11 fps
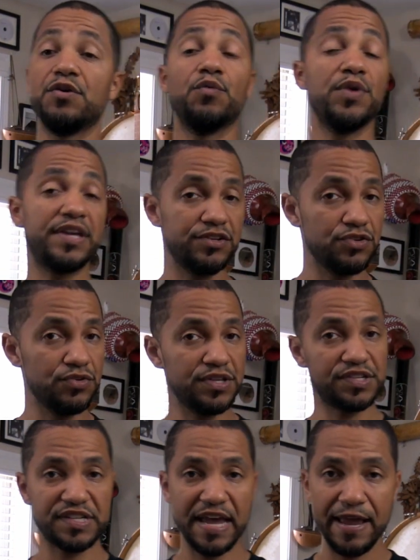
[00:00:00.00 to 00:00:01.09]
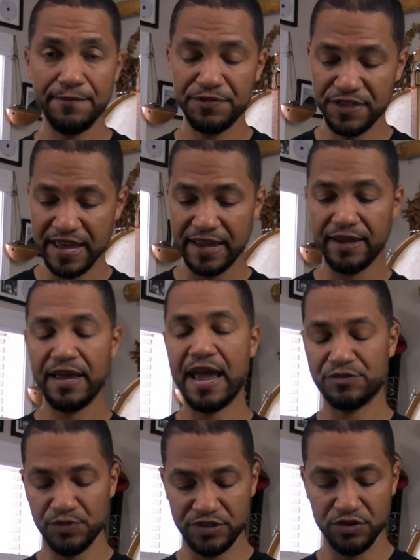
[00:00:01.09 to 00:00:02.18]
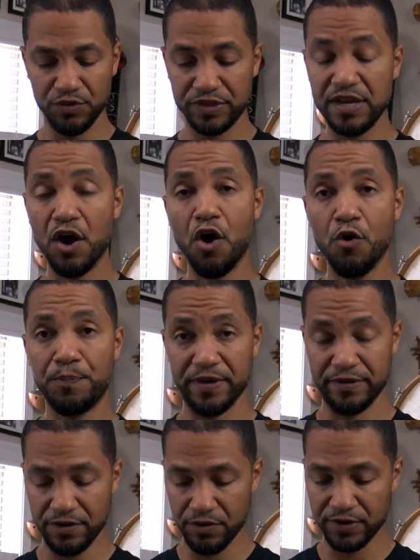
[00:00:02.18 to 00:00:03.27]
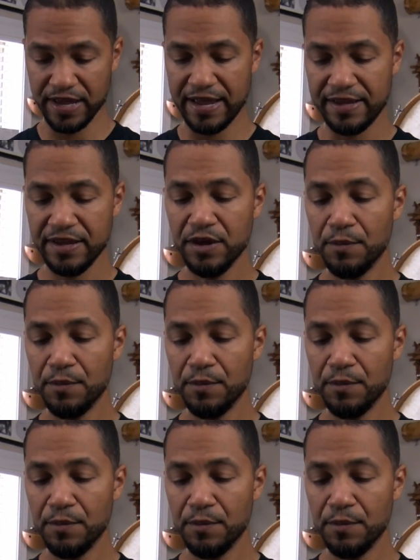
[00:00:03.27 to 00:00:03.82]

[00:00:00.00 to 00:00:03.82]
We can do the same thing as we do with the open, okay?